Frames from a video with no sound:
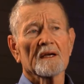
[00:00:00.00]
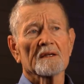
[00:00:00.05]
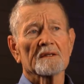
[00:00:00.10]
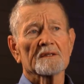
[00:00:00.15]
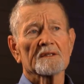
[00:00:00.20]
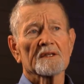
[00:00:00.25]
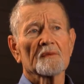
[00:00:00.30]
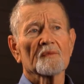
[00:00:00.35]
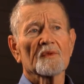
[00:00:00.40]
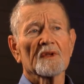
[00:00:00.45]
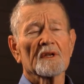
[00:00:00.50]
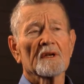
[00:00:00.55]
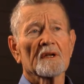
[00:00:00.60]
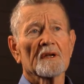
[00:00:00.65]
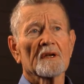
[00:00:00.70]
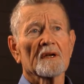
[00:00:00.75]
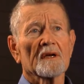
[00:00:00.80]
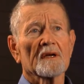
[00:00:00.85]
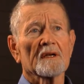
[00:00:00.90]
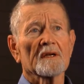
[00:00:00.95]
It's
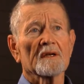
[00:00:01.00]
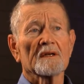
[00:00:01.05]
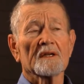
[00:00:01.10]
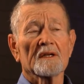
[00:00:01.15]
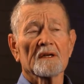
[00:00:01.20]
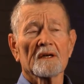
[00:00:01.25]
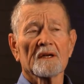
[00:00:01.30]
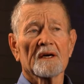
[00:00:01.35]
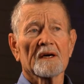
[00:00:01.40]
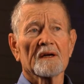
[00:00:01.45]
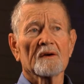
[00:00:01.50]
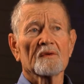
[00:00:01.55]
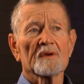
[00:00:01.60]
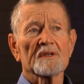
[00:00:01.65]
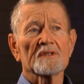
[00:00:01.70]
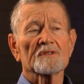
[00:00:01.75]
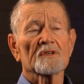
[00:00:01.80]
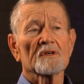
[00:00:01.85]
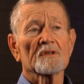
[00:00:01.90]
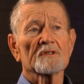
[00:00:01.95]
something that I did a lot of
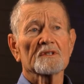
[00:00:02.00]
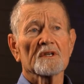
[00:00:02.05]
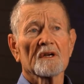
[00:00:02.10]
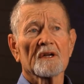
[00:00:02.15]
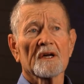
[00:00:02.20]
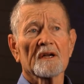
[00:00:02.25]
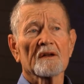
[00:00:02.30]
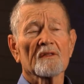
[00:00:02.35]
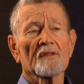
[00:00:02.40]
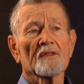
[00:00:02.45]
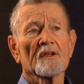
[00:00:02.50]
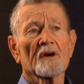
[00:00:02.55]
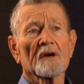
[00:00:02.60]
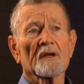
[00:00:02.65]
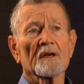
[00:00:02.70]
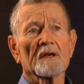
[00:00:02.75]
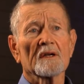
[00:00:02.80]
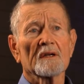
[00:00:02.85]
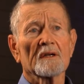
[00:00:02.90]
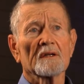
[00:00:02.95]
research, a lot of
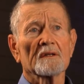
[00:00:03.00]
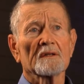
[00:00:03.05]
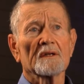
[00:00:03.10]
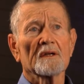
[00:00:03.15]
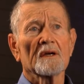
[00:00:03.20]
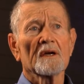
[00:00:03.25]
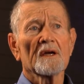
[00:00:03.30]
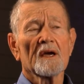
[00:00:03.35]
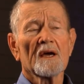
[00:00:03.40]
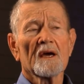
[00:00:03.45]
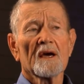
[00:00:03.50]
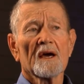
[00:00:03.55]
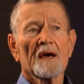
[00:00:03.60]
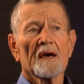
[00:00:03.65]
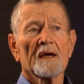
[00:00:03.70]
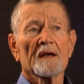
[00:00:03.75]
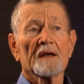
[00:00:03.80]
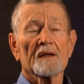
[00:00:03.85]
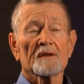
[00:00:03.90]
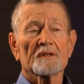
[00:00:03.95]
thought,
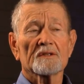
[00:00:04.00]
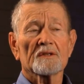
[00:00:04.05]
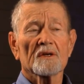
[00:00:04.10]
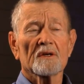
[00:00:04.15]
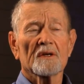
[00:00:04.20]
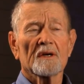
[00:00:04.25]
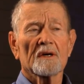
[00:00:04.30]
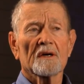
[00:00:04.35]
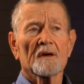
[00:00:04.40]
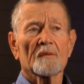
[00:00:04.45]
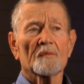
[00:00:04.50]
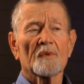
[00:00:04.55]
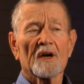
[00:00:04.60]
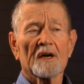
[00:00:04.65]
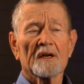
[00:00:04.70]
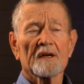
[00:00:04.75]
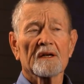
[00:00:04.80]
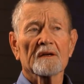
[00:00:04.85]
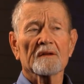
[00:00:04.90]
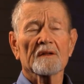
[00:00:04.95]
and it's a
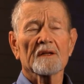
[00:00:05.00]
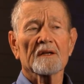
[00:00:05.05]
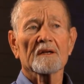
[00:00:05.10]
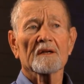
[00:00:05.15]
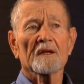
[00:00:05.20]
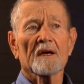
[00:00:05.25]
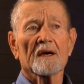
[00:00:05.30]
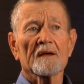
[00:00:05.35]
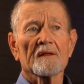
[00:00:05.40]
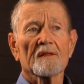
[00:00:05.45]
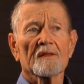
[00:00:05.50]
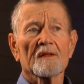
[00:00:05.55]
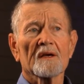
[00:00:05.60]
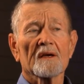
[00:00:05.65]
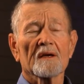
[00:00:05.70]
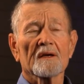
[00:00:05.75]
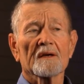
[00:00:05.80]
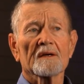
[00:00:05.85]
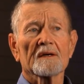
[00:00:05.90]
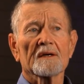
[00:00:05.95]
product that I
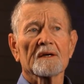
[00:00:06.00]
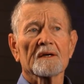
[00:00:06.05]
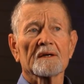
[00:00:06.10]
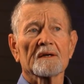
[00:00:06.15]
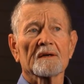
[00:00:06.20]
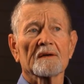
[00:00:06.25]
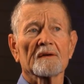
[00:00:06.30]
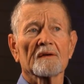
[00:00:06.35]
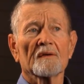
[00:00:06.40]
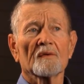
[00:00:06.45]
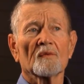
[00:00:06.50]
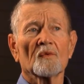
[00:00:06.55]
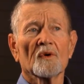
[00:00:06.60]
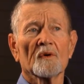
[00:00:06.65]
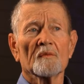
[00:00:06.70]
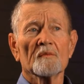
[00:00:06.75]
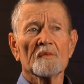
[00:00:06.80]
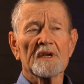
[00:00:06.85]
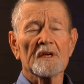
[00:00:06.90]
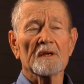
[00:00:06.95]
think
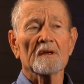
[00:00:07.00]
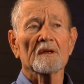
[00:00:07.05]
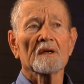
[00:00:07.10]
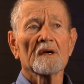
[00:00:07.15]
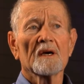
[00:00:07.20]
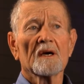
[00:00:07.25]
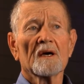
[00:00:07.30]
will meet